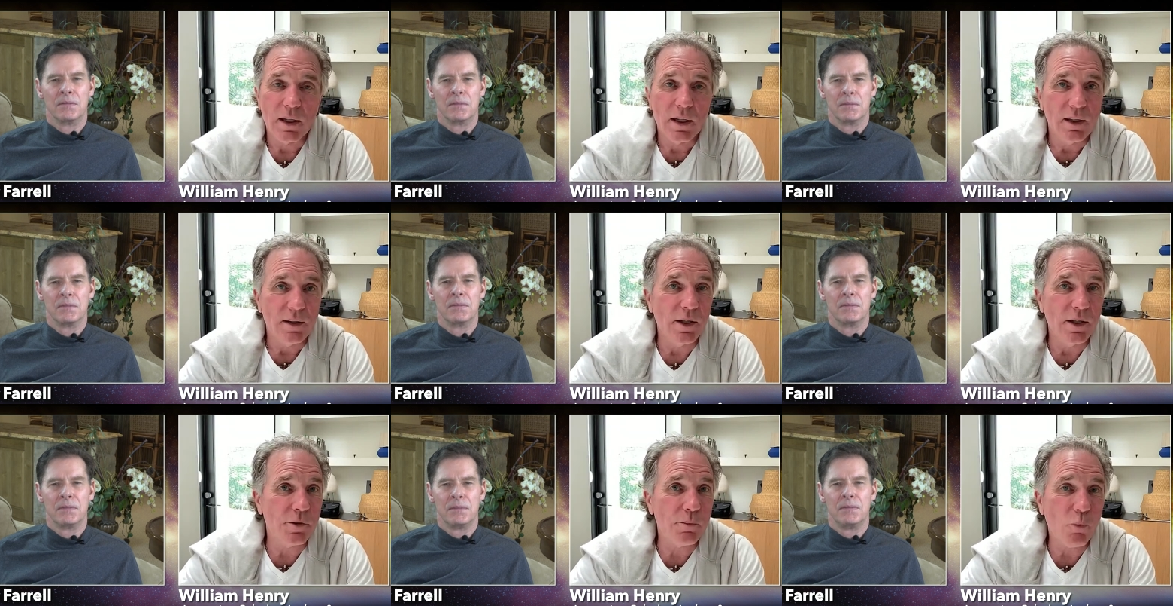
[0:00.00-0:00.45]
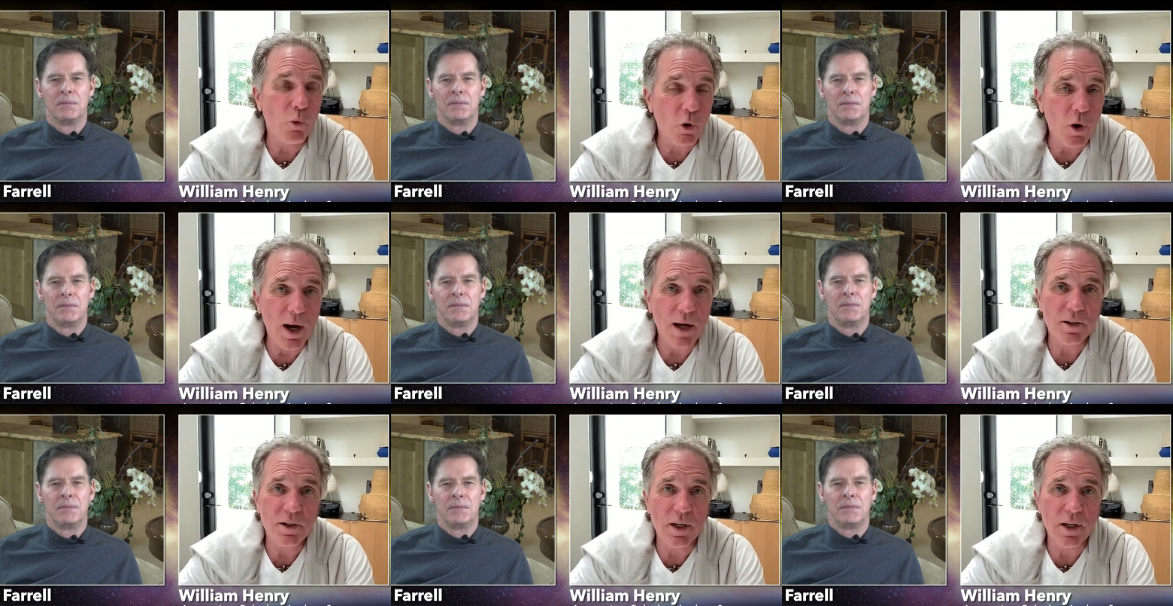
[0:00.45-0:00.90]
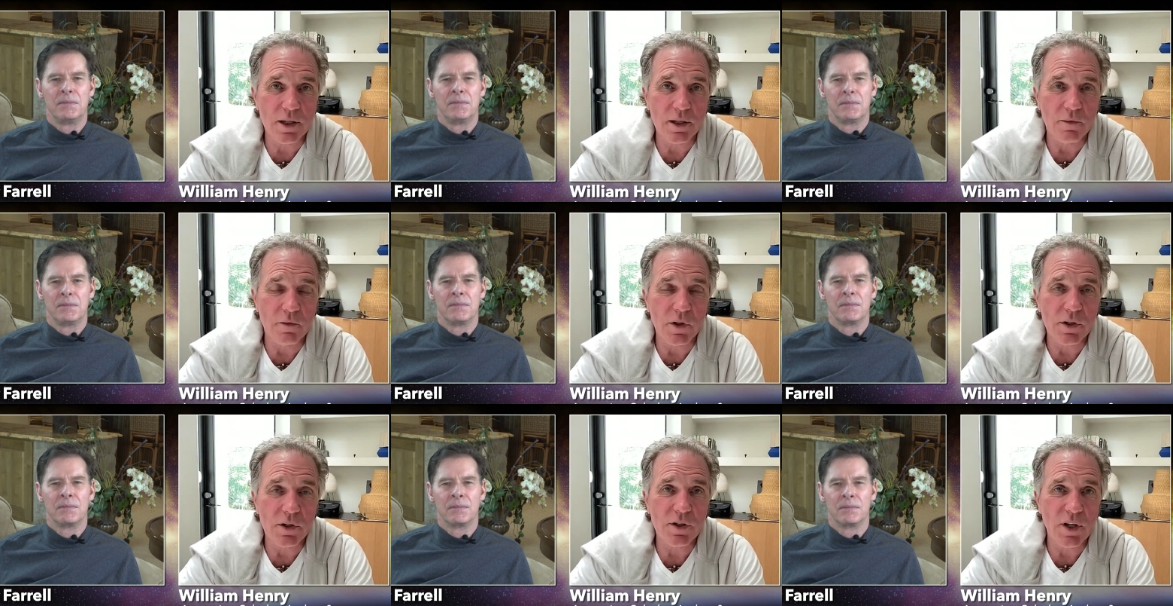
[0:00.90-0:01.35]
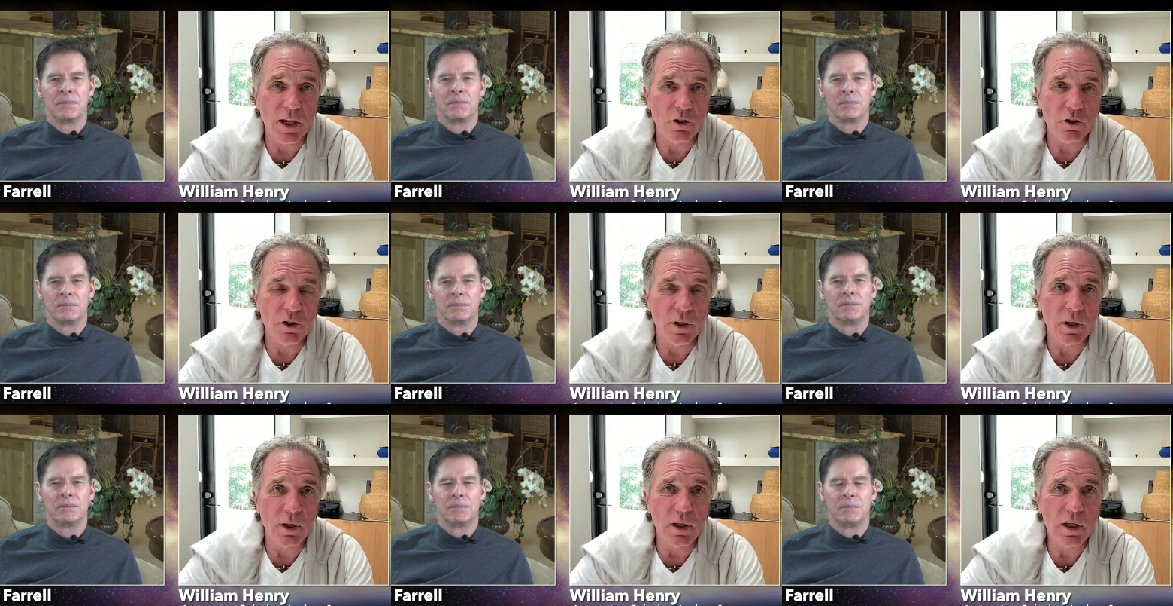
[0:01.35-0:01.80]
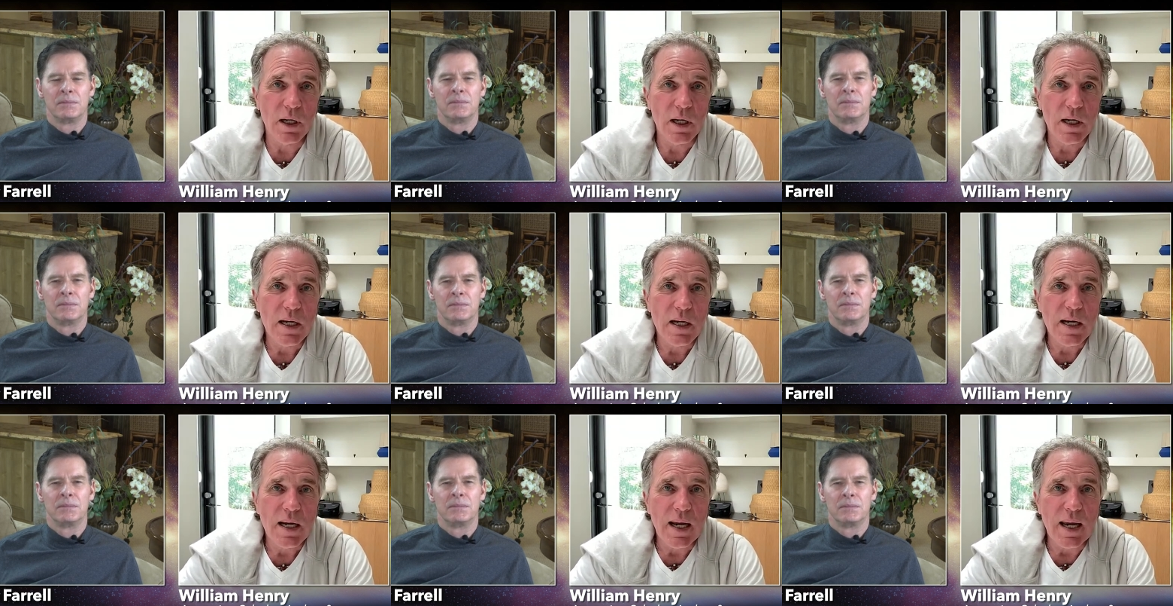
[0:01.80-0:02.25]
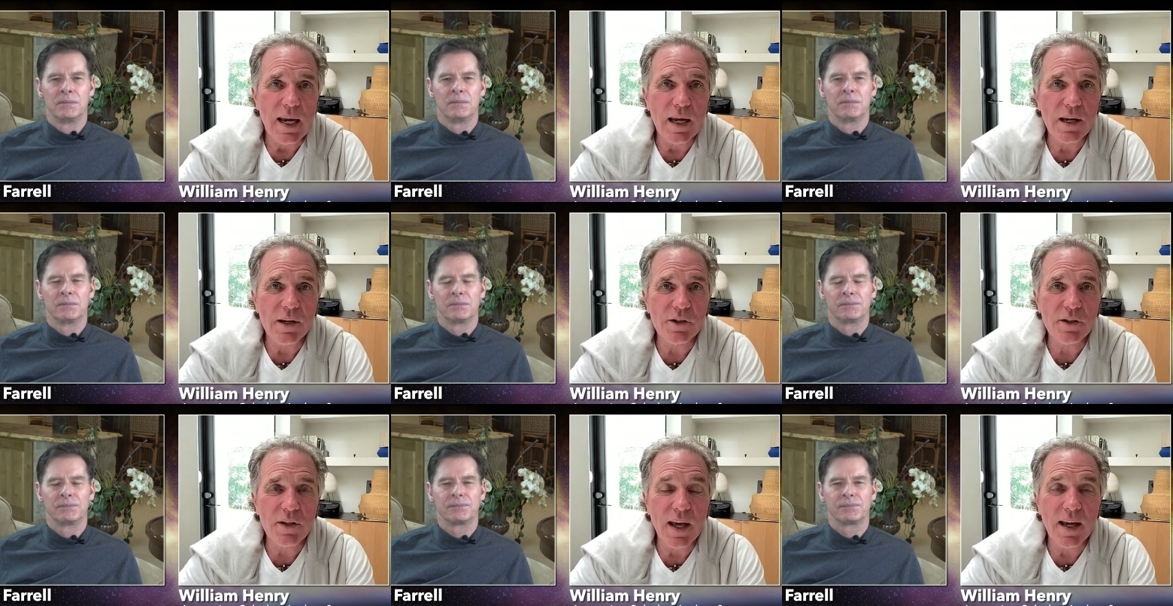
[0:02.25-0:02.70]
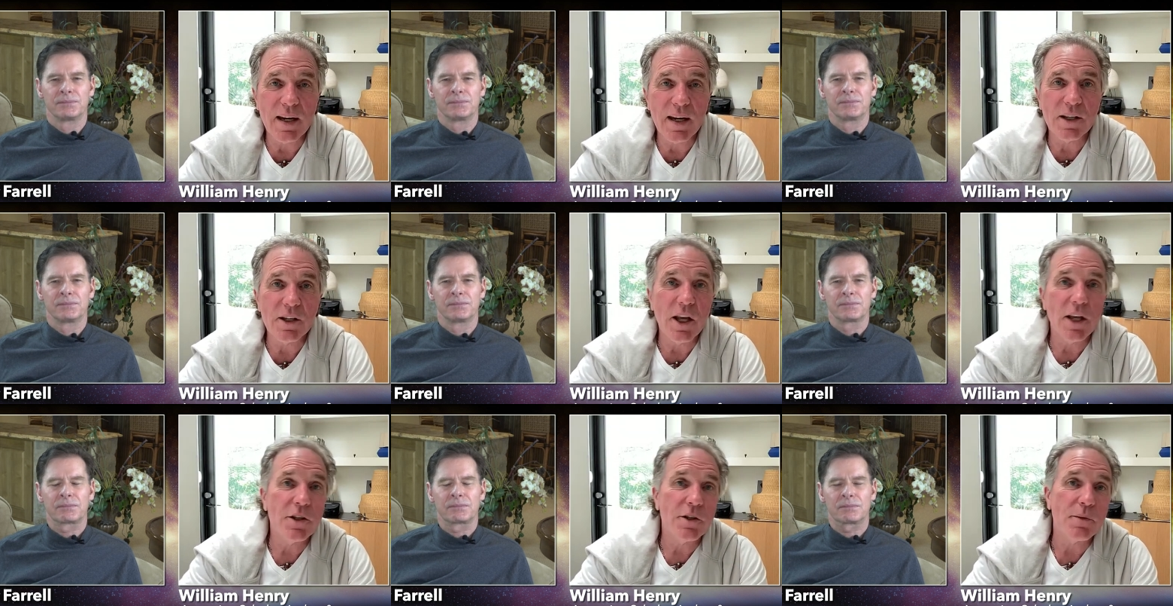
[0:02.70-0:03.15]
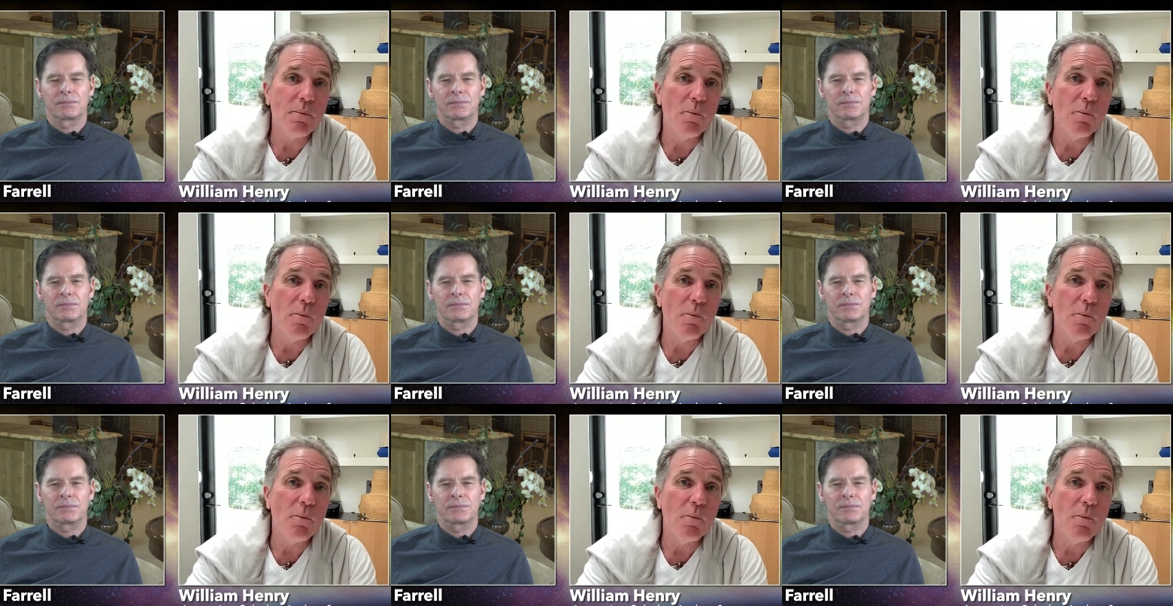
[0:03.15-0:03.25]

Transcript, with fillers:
Speaker 1: this process of ascension, is that it, it's